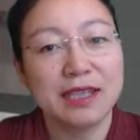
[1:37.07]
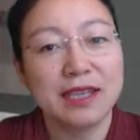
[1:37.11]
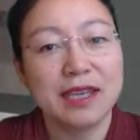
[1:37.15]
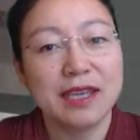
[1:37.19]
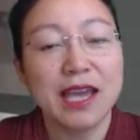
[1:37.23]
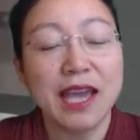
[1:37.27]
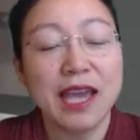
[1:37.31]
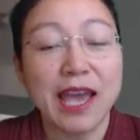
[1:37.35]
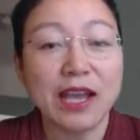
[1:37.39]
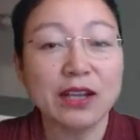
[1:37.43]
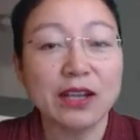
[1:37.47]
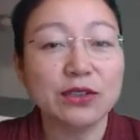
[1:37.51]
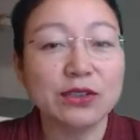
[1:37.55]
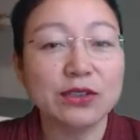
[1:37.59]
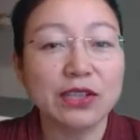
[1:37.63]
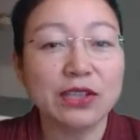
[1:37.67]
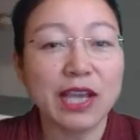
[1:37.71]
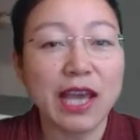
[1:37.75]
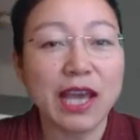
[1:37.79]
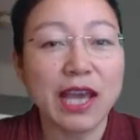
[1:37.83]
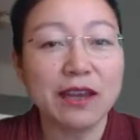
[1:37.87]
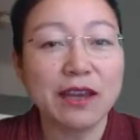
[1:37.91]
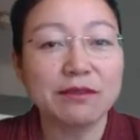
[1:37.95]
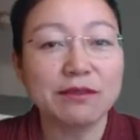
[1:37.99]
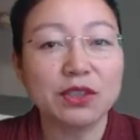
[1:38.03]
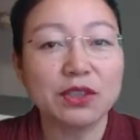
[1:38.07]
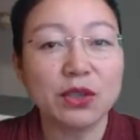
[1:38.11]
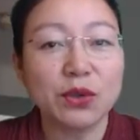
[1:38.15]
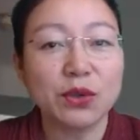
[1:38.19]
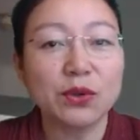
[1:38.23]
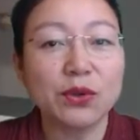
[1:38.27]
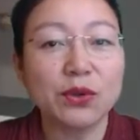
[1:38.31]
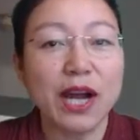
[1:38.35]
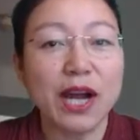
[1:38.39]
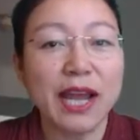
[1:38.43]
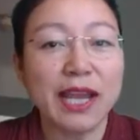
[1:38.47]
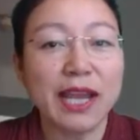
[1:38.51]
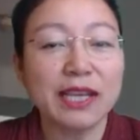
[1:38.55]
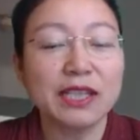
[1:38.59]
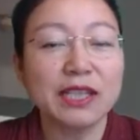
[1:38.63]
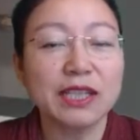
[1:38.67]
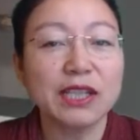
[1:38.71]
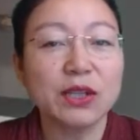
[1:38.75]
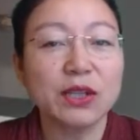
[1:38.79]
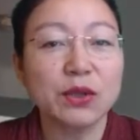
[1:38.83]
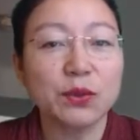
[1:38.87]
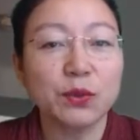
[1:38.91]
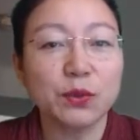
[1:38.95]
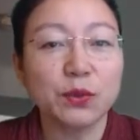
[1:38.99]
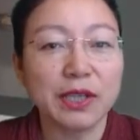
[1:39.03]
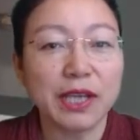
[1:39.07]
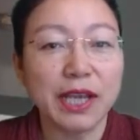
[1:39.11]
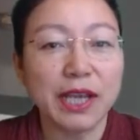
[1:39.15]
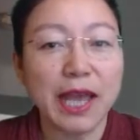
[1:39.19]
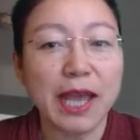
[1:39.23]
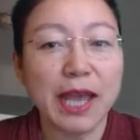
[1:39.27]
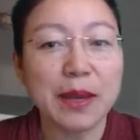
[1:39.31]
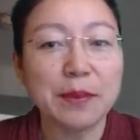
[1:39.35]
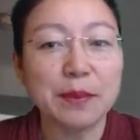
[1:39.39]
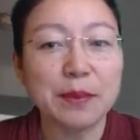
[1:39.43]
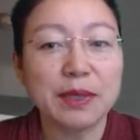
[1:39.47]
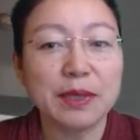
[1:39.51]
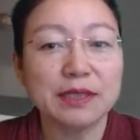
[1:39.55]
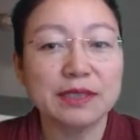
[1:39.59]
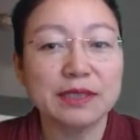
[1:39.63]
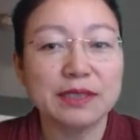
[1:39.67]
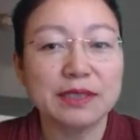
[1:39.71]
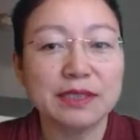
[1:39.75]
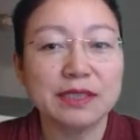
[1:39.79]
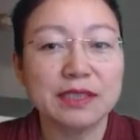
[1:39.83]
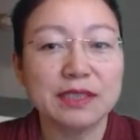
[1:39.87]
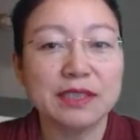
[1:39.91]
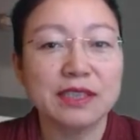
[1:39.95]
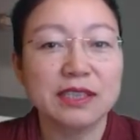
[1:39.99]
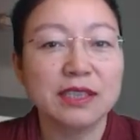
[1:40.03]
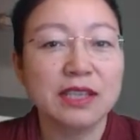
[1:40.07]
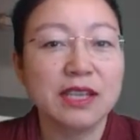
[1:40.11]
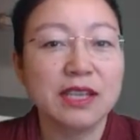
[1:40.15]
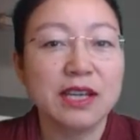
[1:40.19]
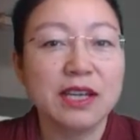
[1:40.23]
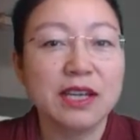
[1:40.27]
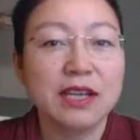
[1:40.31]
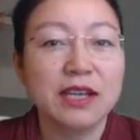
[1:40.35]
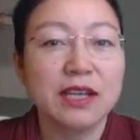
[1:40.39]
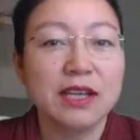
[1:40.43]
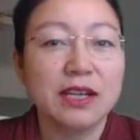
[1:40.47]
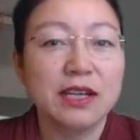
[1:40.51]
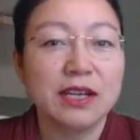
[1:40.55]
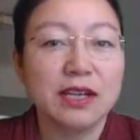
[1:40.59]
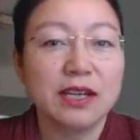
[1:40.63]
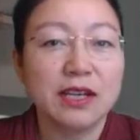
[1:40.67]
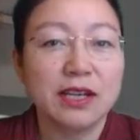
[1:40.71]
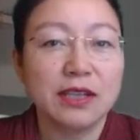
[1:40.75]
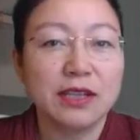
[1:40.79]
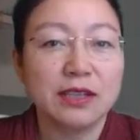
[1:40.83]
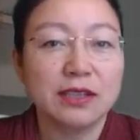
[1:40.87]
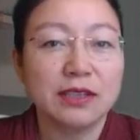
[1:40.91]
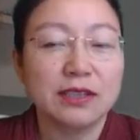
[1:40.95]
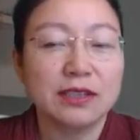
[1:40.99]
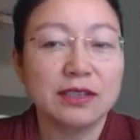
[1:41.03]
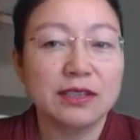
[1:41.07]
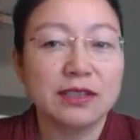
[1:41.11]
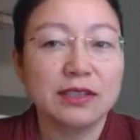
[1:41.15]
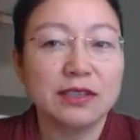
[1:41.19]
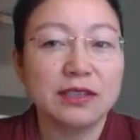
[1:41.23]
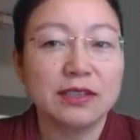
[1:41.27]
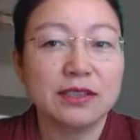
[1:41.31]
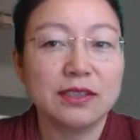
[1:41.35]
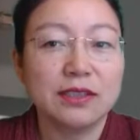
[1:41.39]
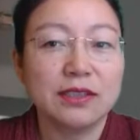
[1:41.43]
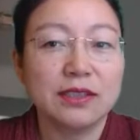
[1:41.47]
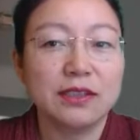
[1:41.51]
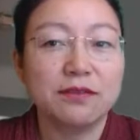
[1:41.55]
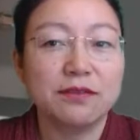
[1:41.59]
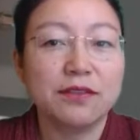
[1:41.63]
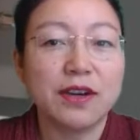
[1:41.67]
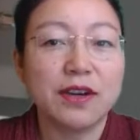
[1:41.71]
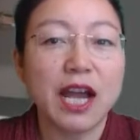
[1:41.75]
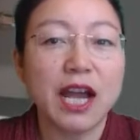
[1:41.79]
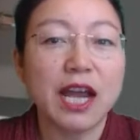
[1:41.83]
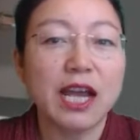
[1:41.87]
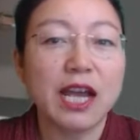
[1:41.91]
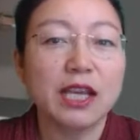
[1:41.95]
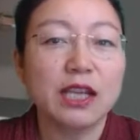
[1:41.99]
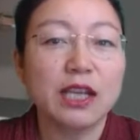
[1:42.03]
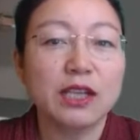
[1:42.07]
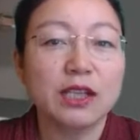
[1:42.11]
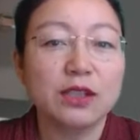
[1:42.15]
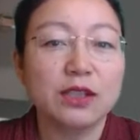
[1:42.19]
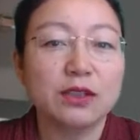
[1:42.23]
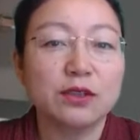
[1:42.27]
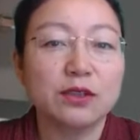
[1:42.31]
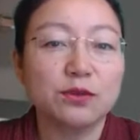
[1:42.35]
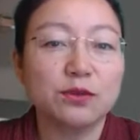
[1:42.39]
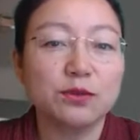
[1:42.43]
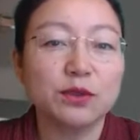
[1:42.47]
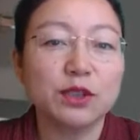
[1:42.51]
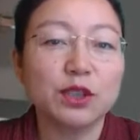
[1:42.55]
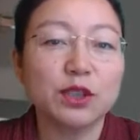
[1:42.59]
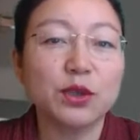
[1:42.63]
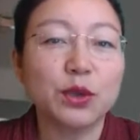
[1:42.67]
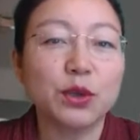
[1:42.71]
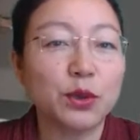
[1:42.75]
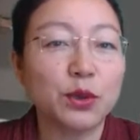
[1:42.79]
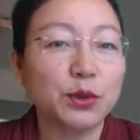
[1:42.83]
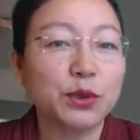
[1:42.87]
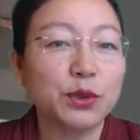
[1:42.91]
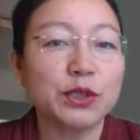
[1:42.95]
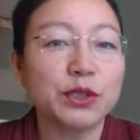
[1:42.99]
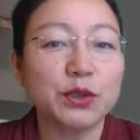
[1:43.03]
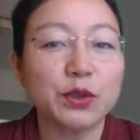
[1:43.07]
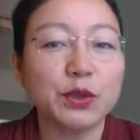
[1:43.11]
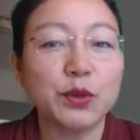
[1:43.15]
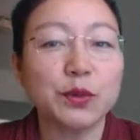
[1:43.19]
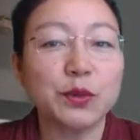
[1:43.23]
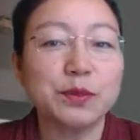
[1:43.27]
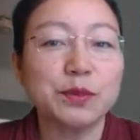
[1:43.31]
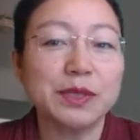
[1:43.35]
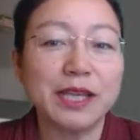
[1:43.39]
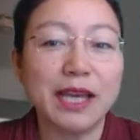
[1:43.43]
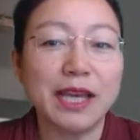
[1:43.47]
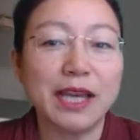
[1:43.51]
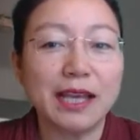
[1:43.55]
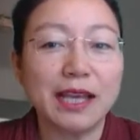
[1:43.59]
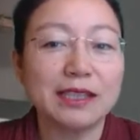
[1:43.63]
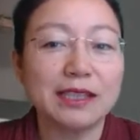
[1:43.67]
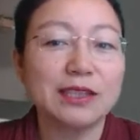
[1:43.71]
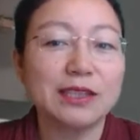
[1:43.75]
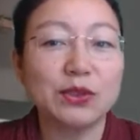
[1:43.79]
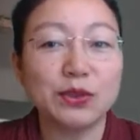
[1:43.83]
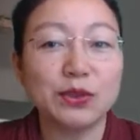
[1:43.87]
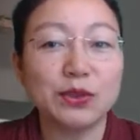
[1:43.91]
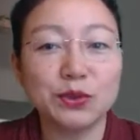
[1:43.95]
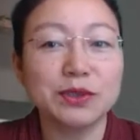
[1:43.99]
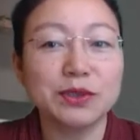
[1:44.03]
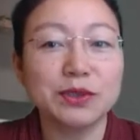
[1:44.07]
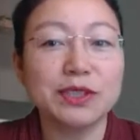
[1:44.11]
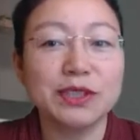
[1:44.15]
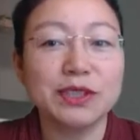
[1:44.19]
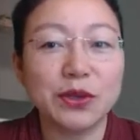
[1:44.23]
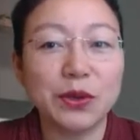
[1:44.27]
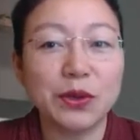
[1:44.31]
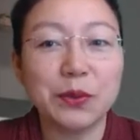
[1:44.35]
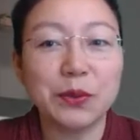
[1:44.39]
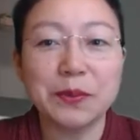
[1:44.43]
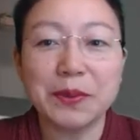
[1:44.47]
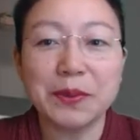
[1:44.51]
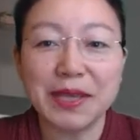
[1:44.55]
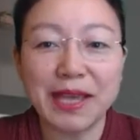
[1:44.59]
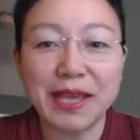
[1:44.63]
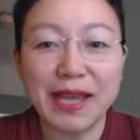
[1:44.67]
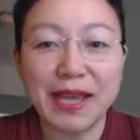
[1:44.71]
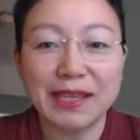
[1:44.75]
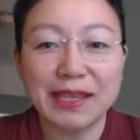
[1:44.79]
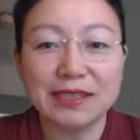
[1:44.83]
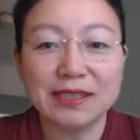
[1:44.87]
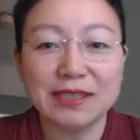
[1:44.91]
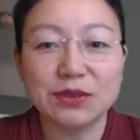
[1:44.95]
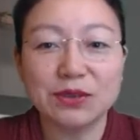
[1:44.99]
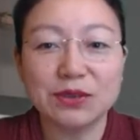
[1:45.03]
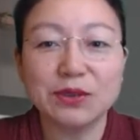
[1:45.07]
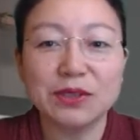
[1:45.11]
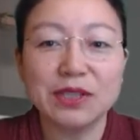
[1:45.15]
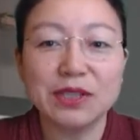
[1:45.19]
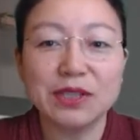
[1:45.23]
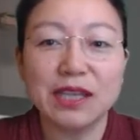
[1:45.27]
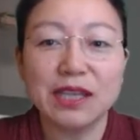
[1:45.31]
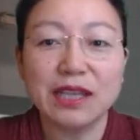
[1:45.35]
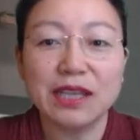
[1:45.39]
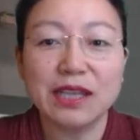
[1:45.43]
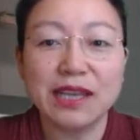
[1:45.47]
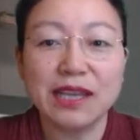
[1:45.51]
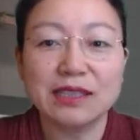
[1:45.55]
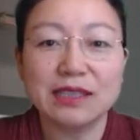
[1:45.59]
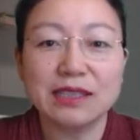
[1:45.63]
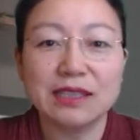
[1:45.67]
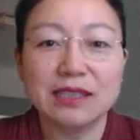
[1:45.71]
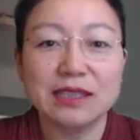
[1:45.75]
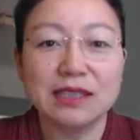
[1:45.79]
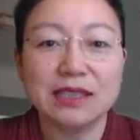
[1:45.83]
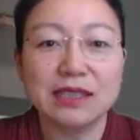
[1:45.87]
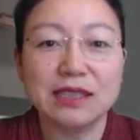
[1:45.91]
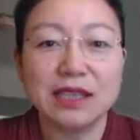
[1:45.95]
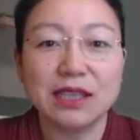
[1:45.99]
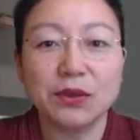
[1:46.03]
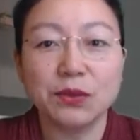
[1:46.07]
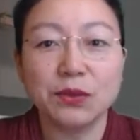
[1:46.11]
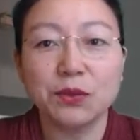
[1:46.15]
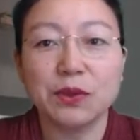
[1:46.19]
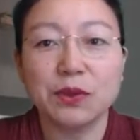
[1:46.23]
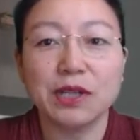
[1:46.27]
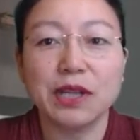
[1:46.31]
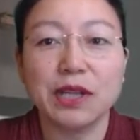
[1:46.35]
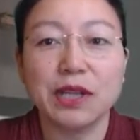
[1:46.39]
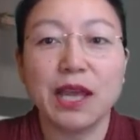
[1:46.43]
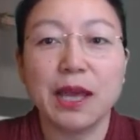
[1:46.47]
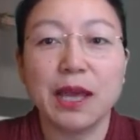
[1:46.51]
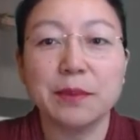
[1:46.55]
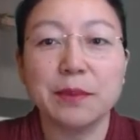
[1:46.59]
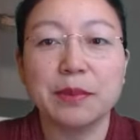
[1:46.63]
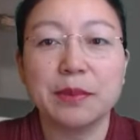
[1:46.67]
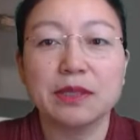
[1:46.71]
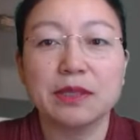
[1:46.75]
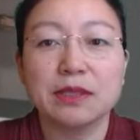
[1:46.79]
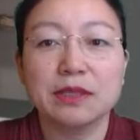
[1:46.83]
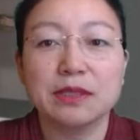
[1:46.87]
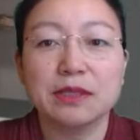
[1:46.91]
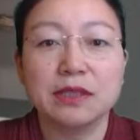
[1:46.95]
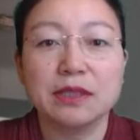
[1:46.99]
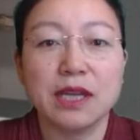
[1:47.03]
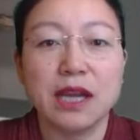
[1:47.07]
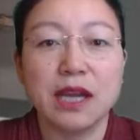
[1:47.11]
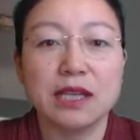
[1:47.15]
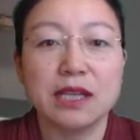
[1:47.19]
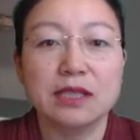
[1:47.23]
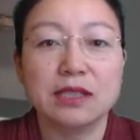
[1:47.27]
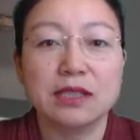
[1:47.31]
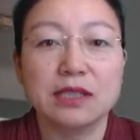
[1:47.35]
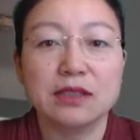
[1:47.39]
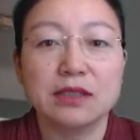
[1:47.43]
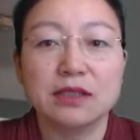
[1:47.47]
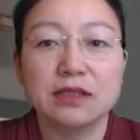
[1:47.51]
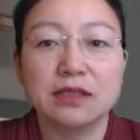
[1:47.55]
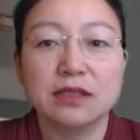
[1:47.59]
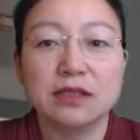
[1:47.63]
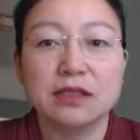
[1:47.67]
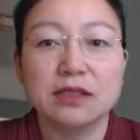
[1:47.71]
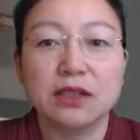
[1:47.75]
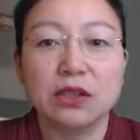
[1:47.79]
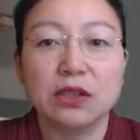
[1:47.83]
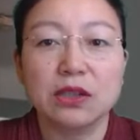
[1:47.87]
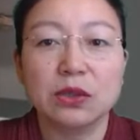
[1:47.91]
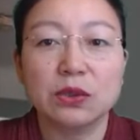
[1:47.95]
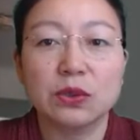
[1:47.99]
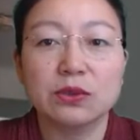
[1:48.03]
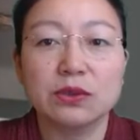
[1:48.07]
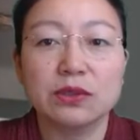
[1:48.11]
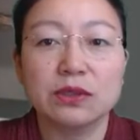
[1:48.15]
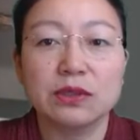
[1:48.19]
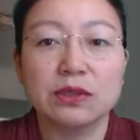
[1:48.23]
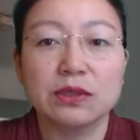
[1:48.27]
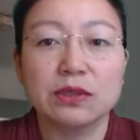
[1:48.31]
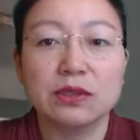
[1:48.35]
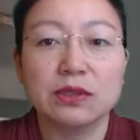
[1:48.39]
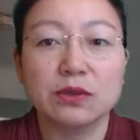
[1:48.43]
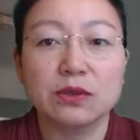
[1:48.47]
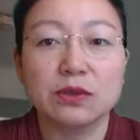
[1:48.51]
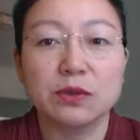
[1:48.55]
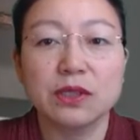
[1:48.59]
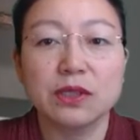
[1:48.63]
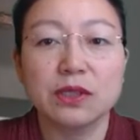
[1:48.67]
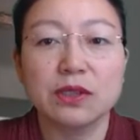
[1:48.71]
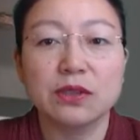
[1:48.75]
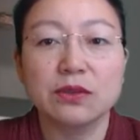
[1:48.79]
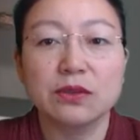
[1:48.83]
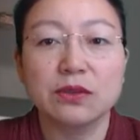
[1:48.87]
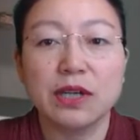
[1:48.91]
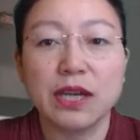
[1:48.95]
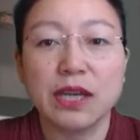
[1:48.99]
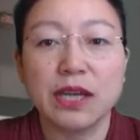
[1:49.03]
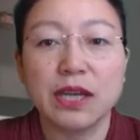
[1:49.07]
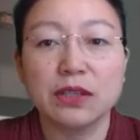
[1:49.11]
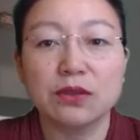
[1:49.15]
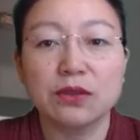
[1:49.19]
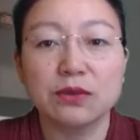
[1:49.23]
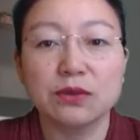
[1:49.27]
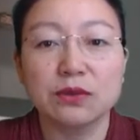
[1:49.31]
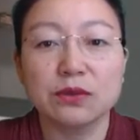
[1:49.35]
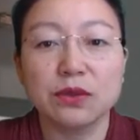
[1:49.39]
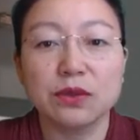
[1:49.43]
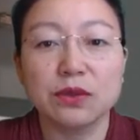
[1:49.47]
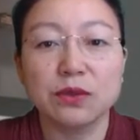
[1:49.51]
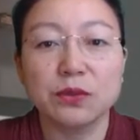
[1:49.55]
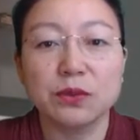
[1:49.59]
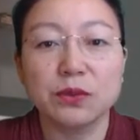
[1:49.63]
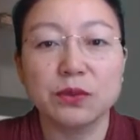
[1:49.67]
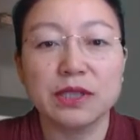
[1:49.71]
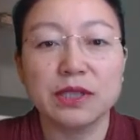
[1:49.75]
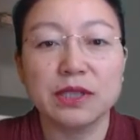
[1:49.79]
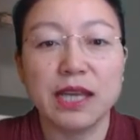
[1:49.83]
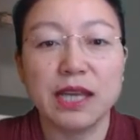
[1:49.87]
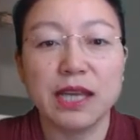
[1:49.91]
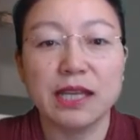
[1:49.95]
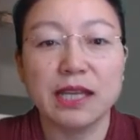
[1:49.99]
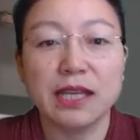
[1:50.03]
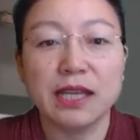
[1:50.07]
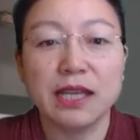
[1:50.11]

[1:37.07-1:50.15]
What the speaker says: Actually, I have no idea what happens if I recording OBS using OBS. Okay, let's see what happens. I just close this window. I don't know what that.